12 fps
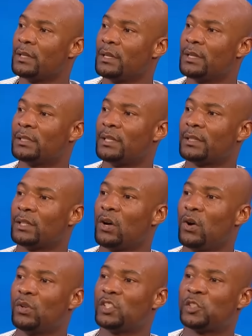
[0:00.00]
is that the
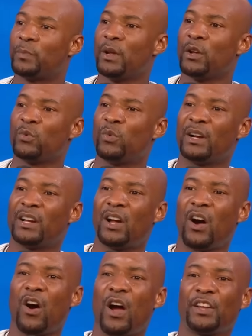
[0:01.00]
Holy Spirit will
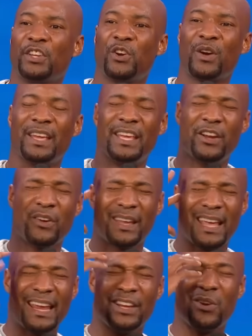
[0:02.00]
guard your ear
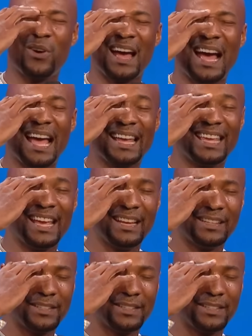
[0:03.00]
gate, your eye gate.